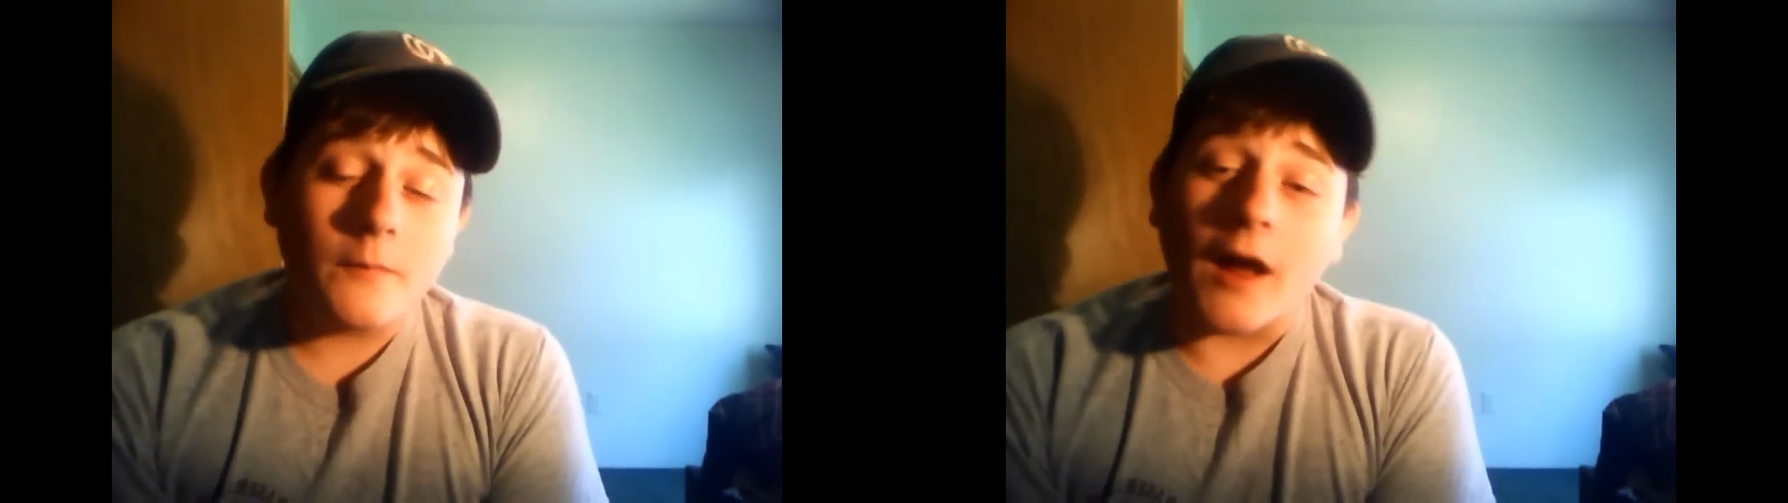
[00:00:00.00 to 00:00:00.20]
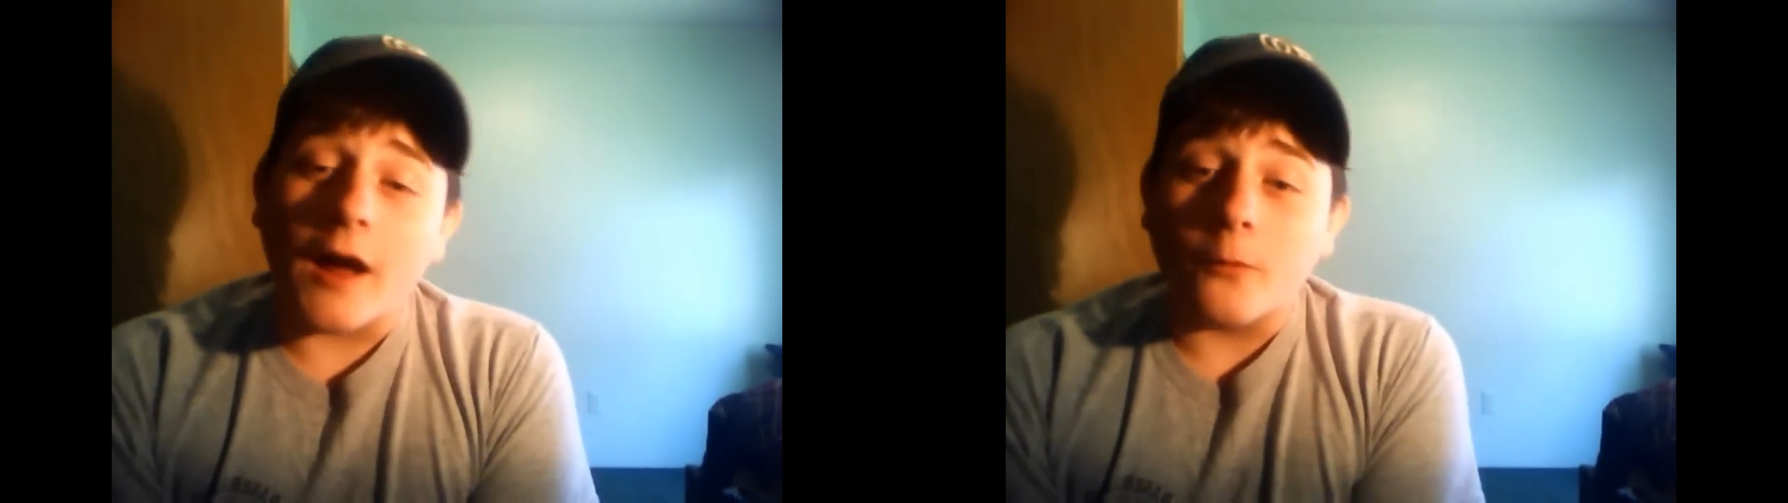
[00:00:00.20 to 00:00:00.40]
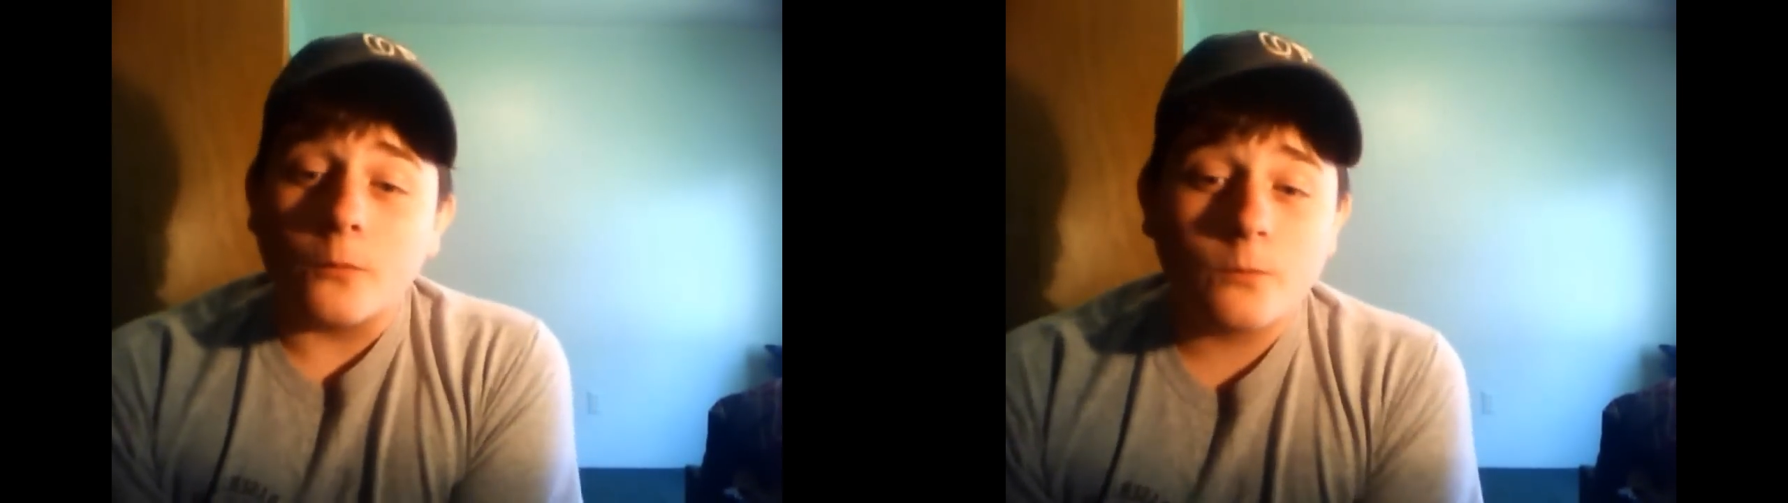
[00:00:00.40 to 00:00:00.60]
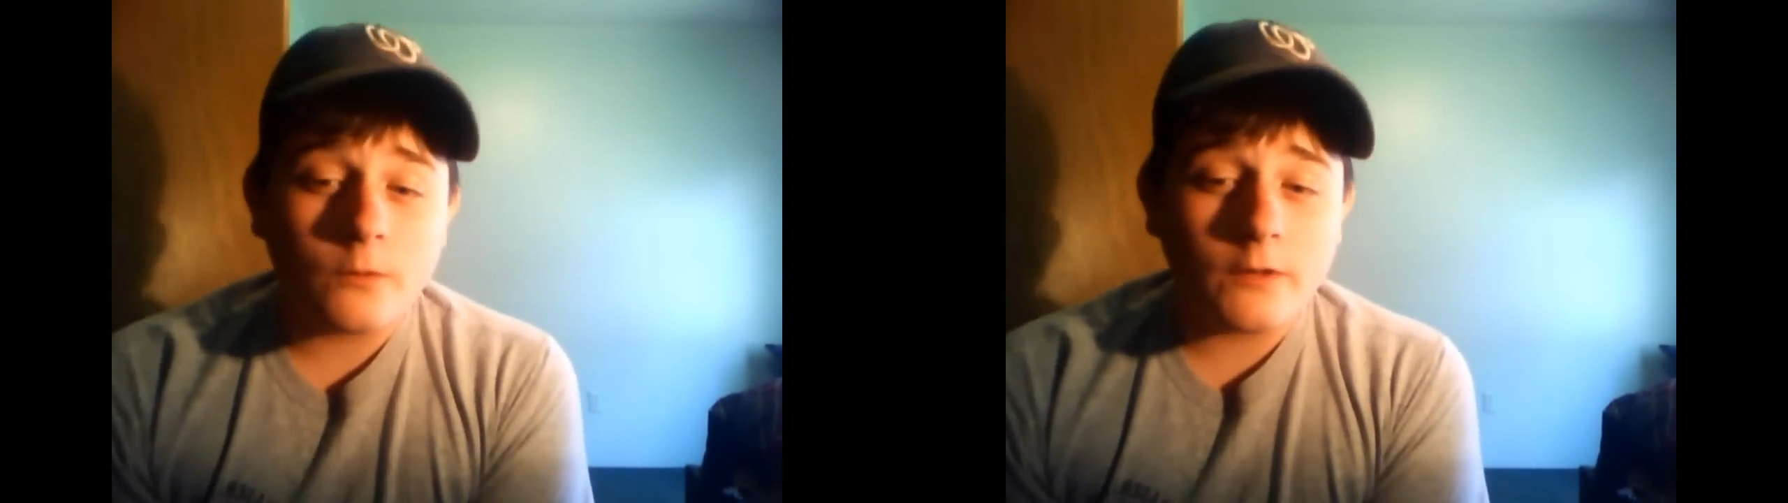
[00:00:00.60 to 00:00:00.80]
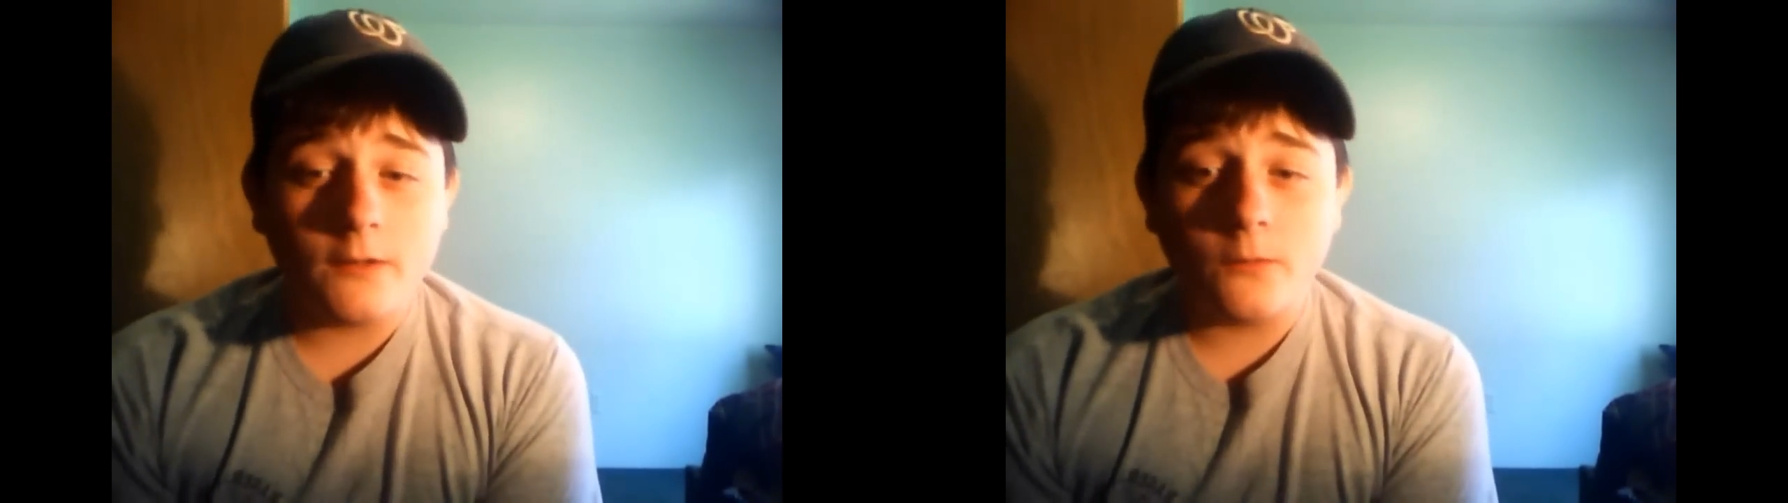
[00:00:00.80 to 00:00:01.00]
but I
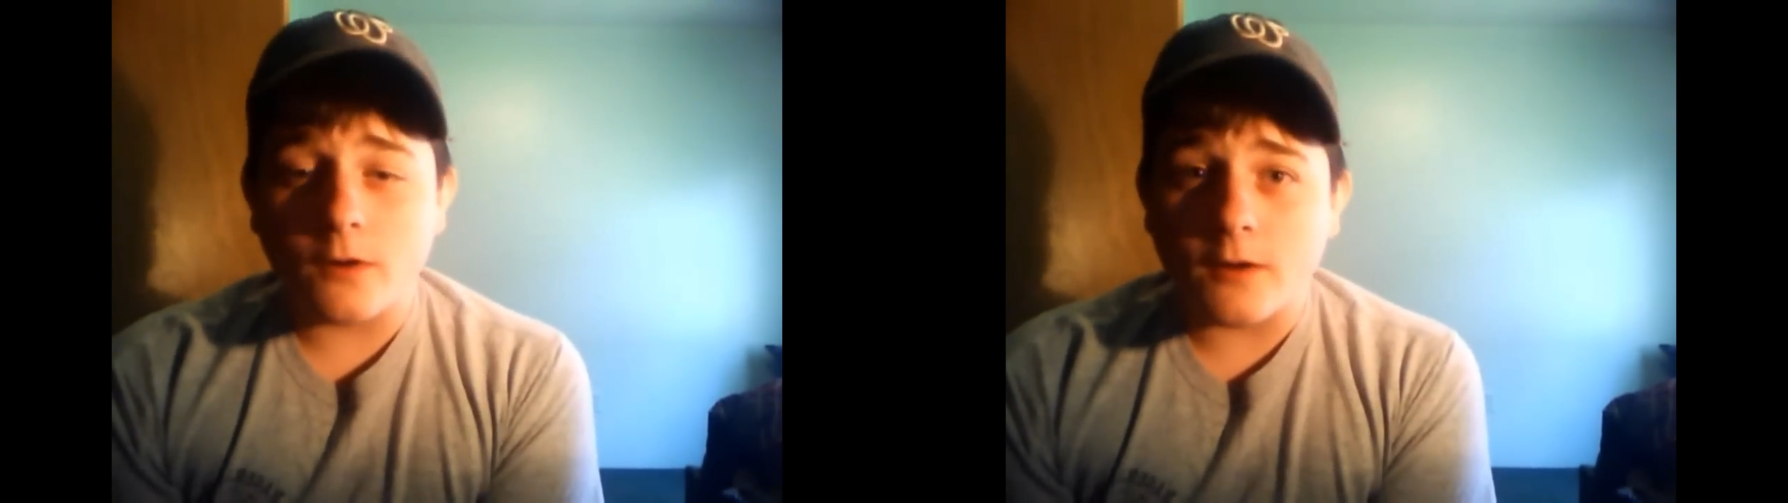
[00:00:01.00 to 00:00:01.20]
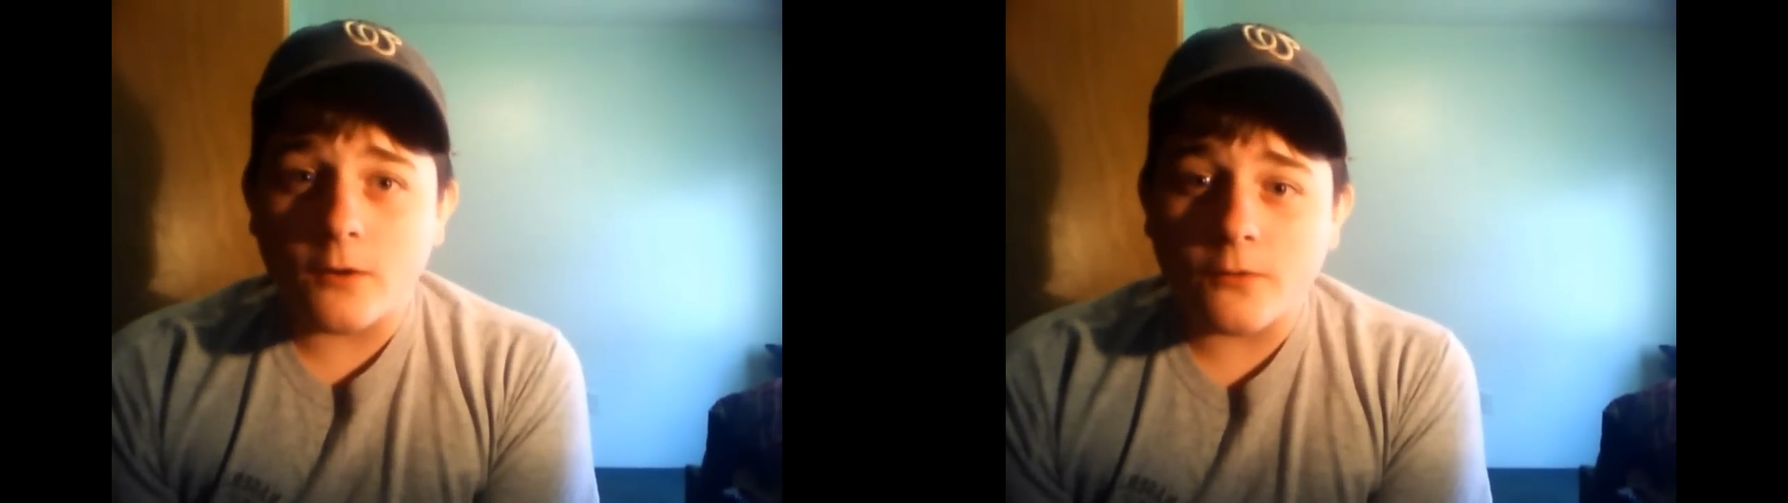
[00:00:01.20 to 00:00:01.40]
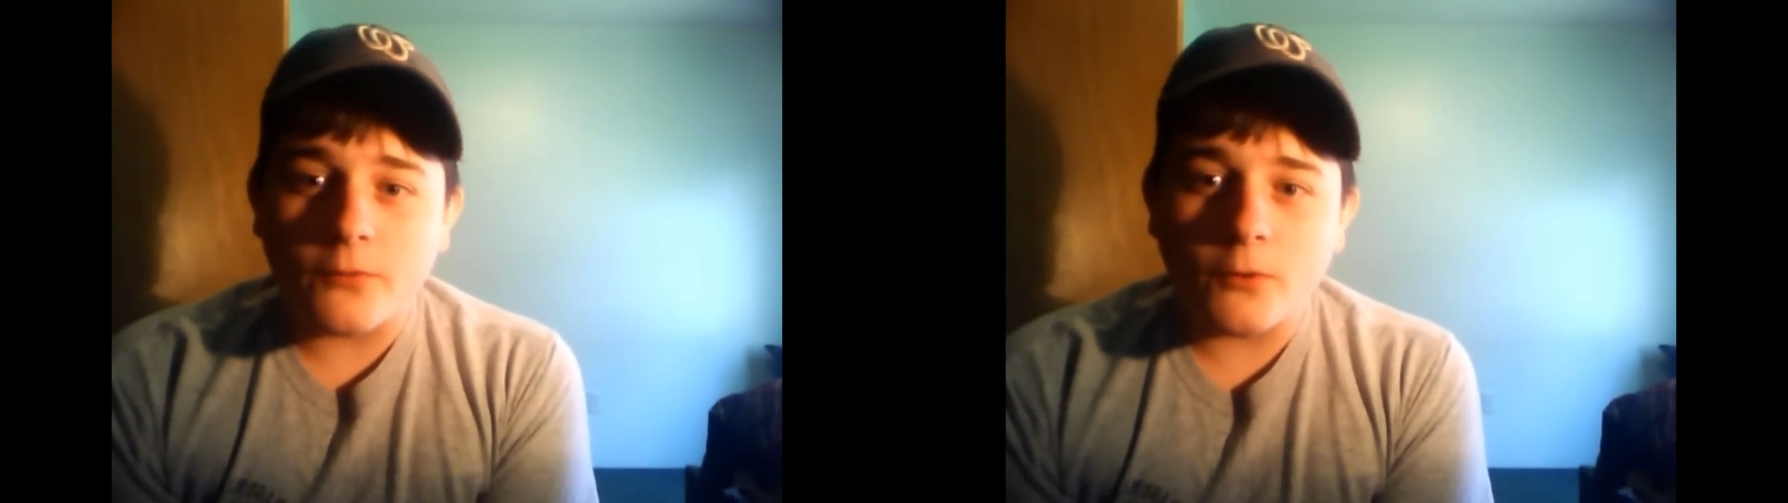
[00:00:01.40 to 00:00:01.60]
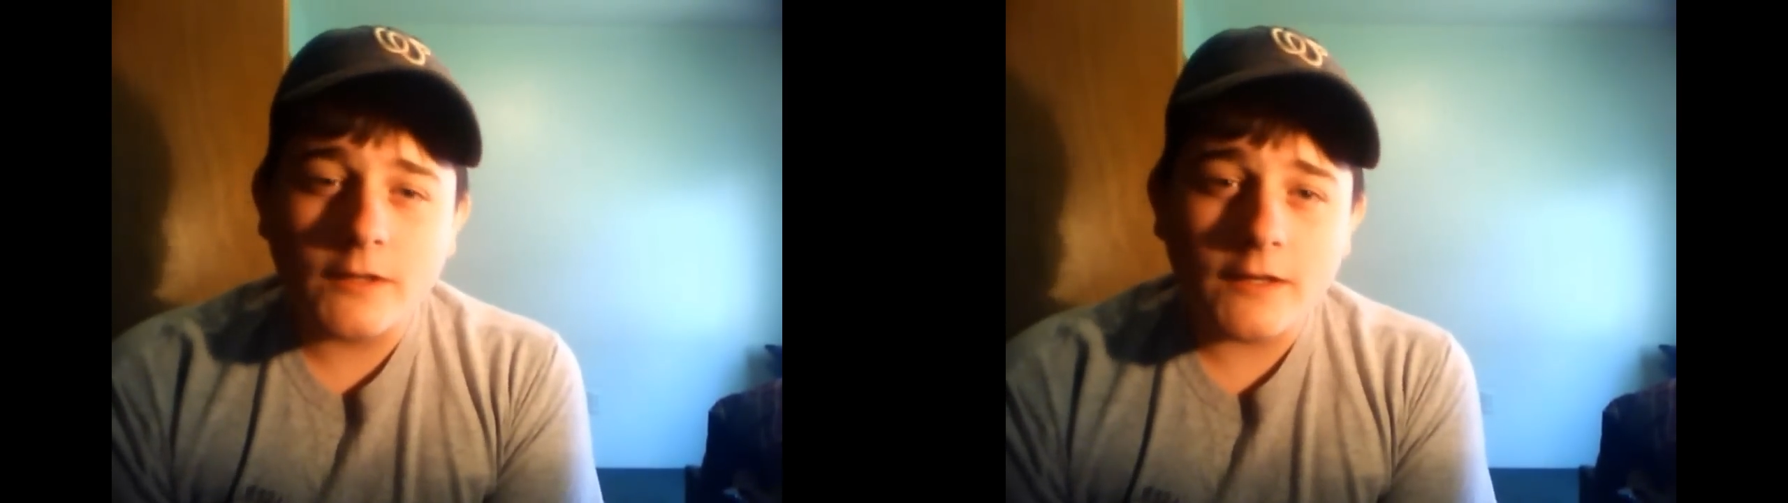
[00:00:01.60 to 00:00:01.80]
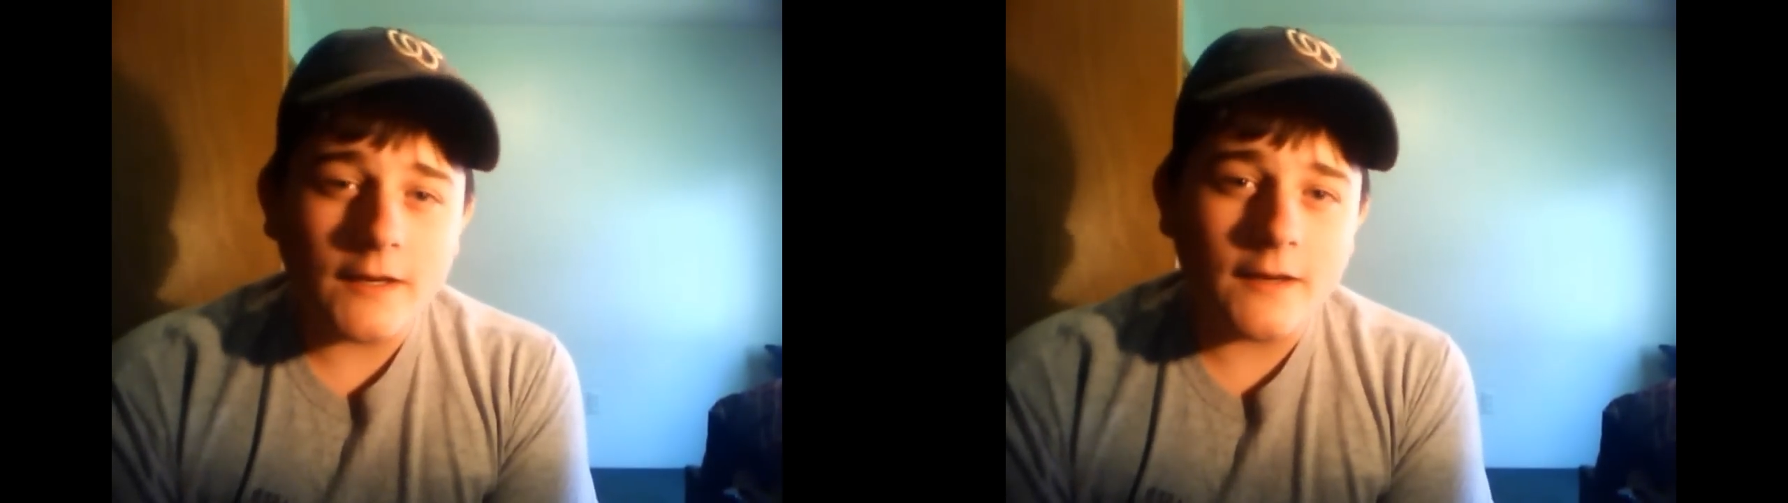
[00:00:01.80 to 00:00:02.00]
really want to go to Fulda,